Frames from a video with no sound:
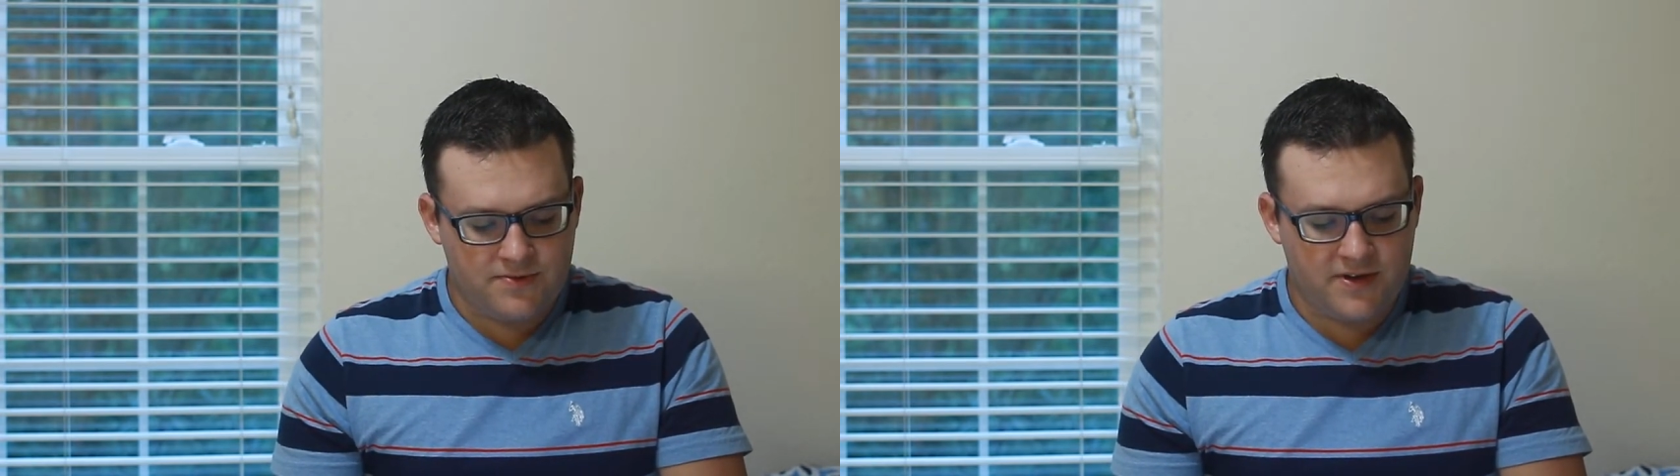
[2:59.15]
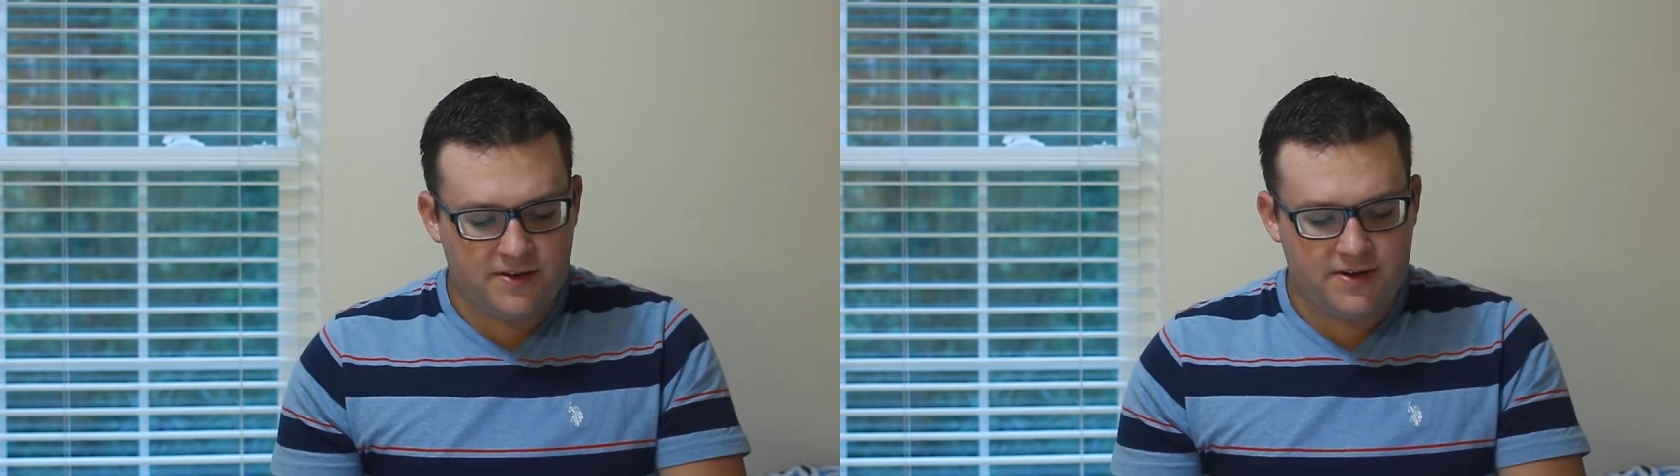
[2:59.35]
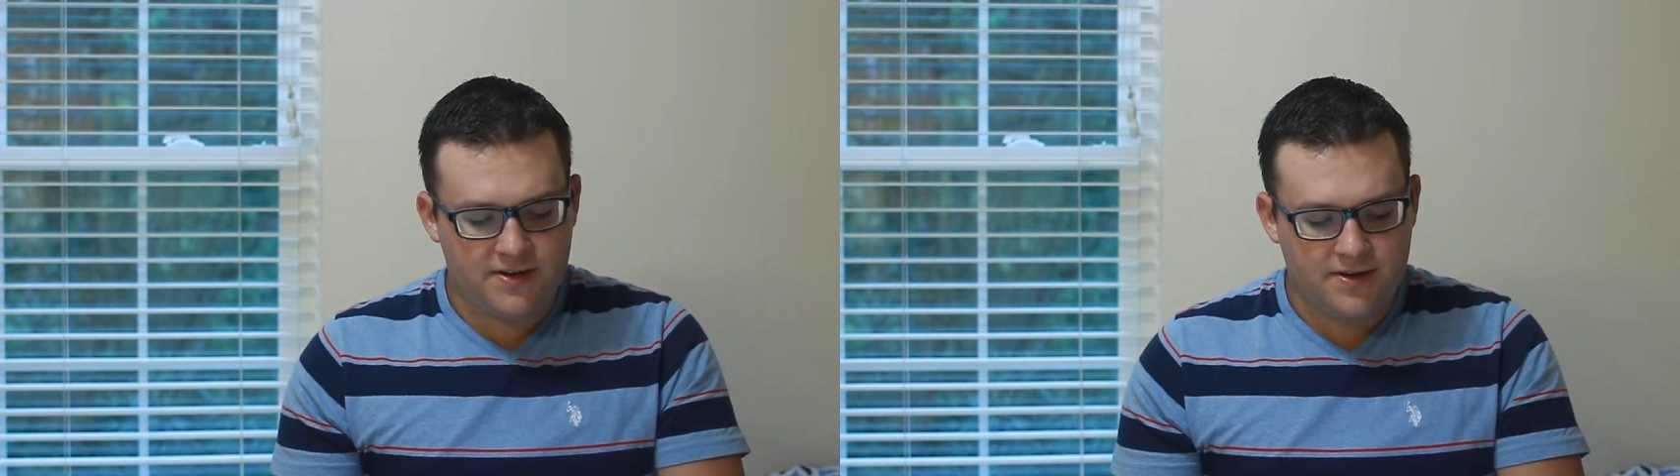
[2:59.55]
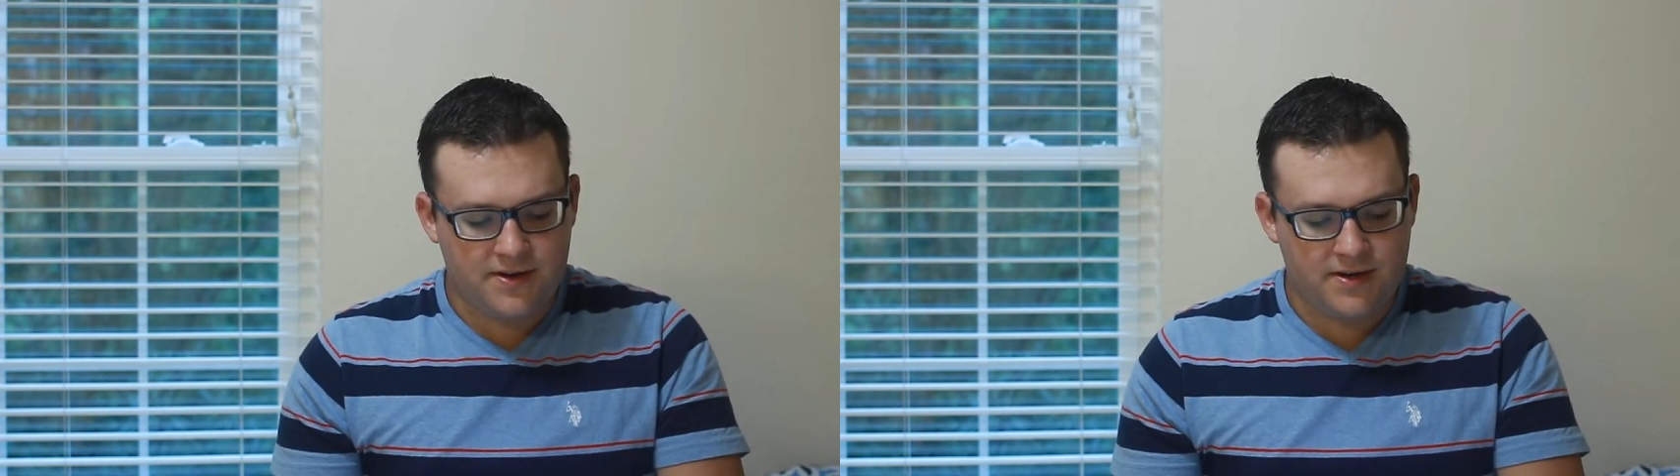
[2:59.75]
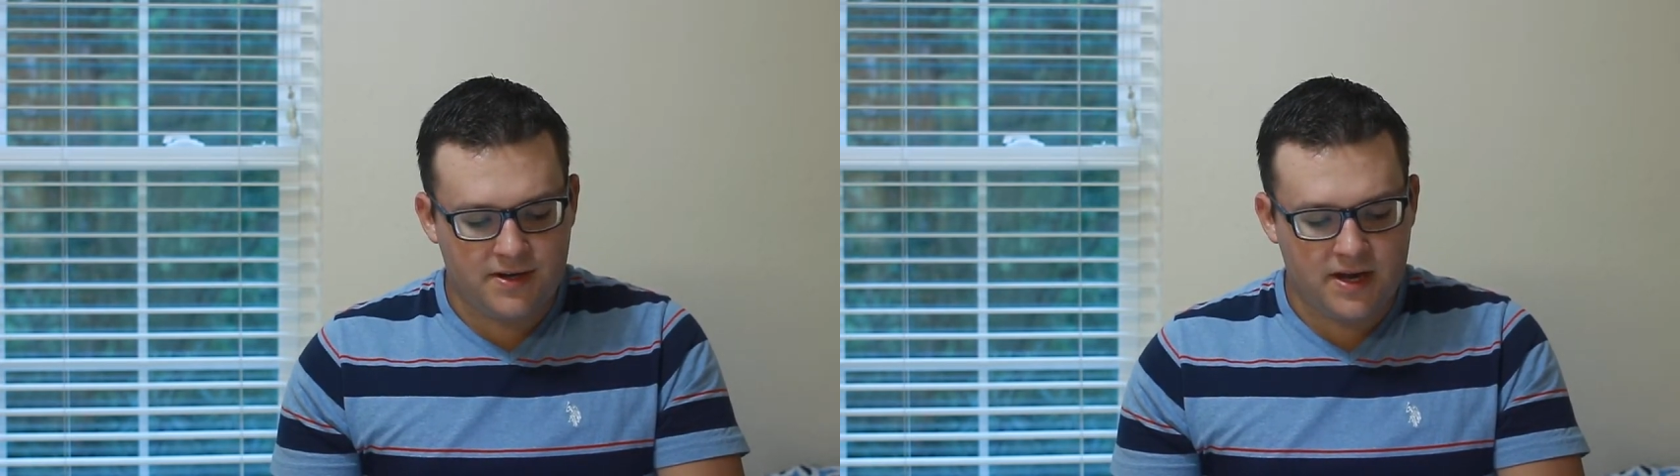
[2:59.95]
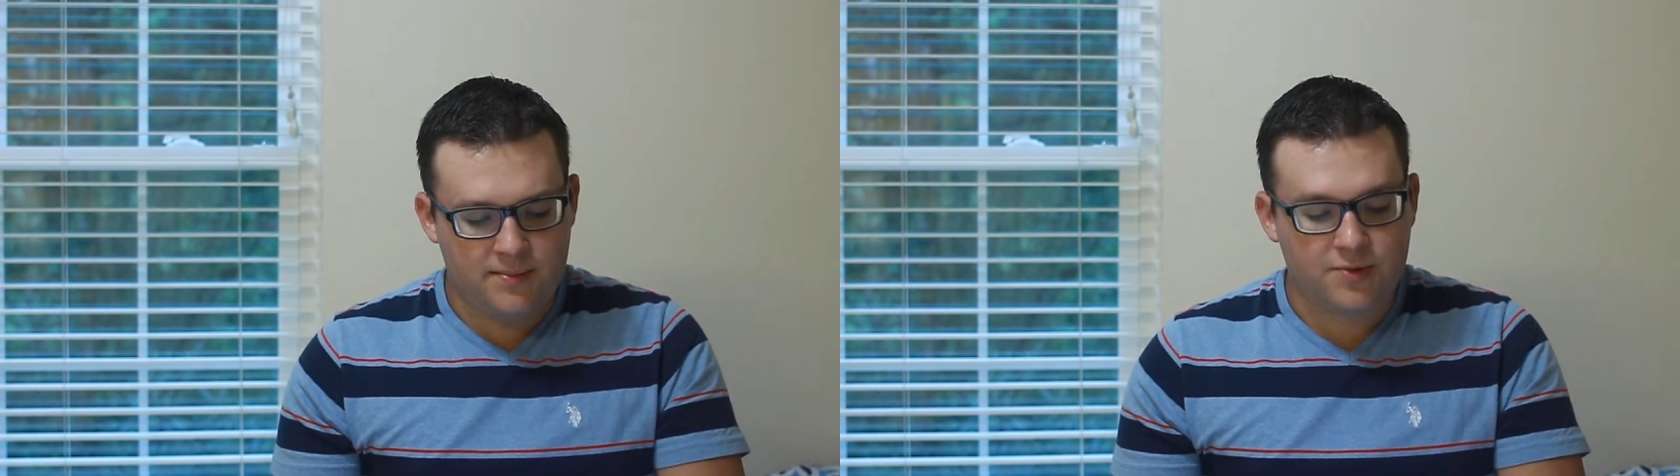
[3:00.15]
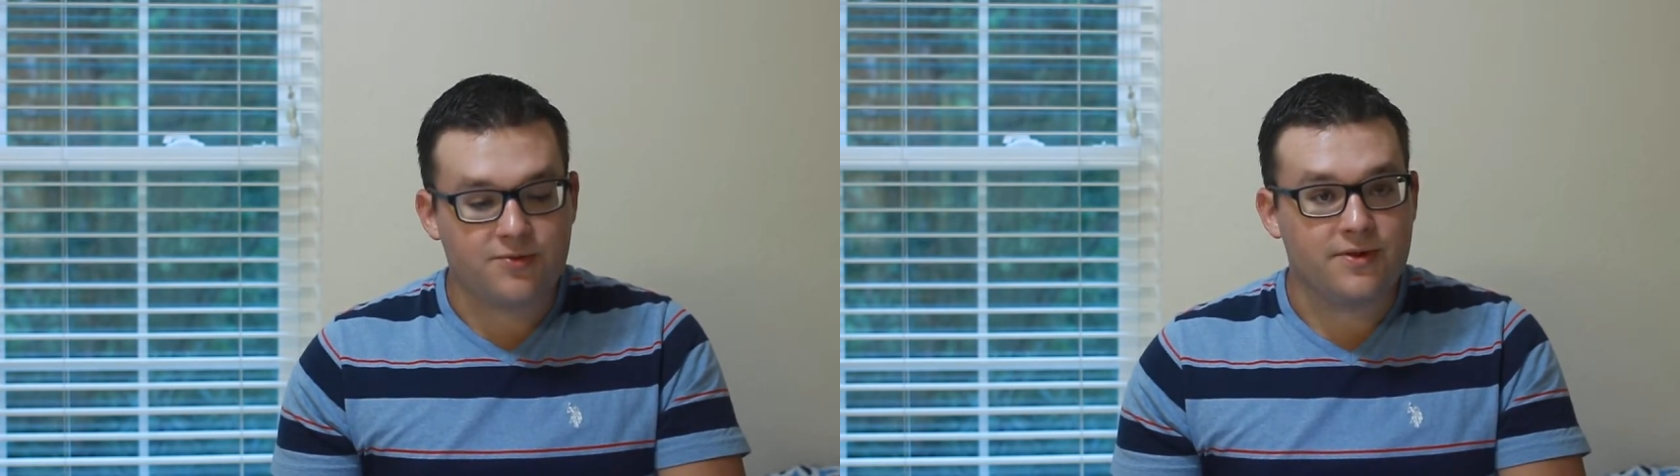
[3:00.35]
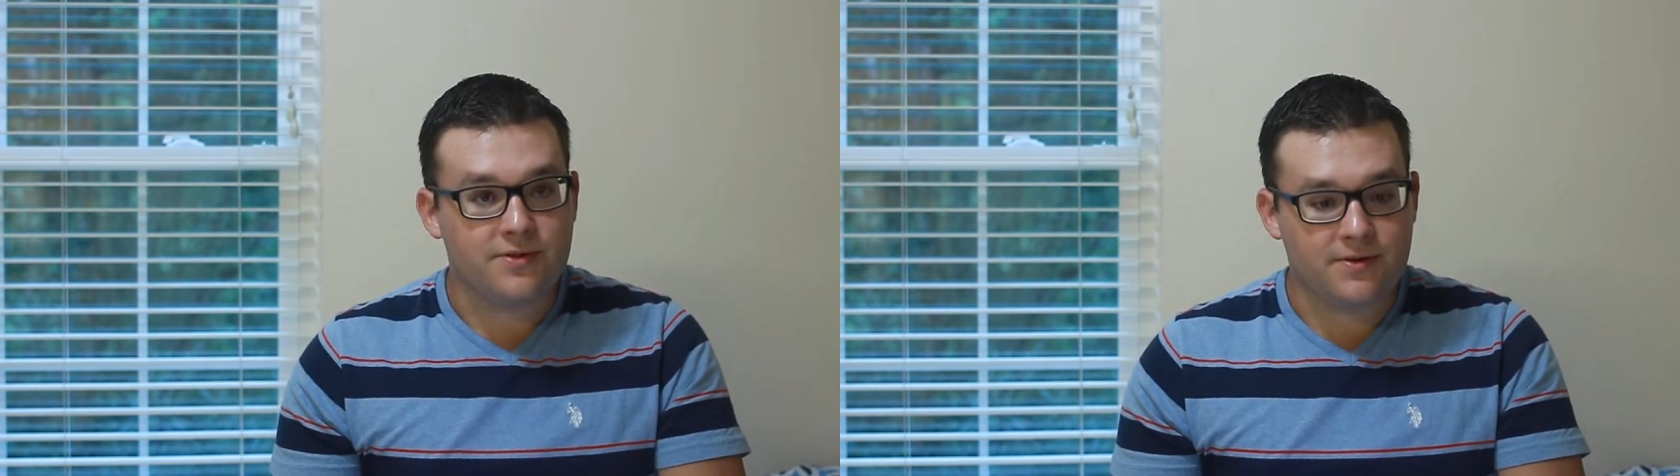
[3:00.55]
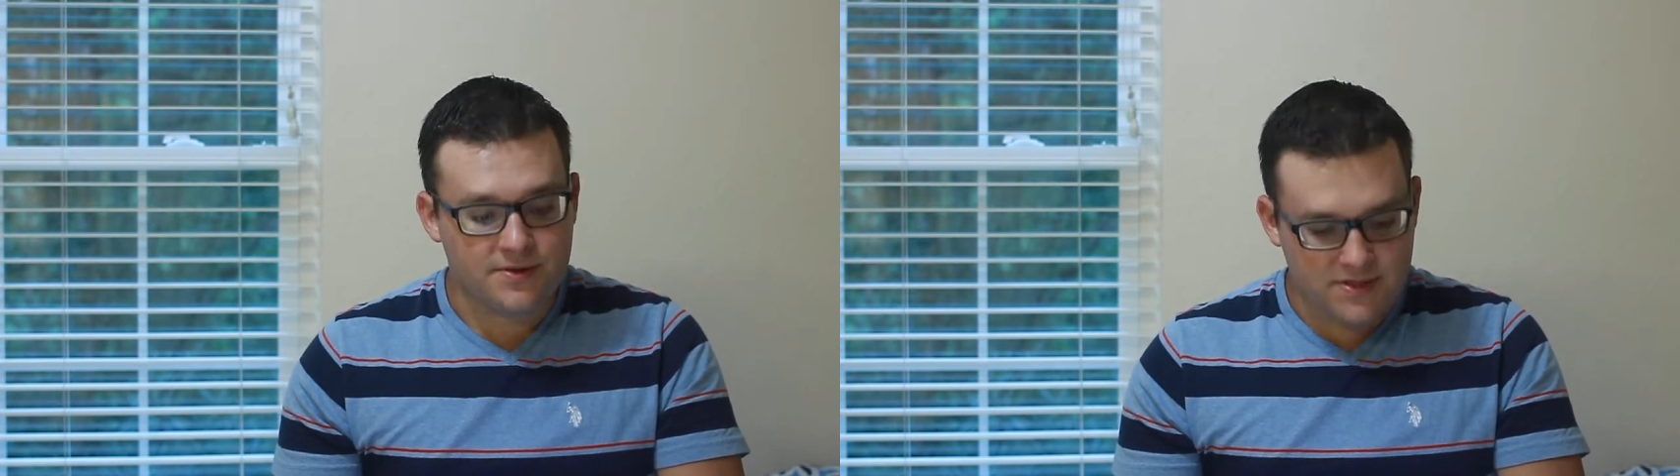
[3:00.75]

founded on April 23rd,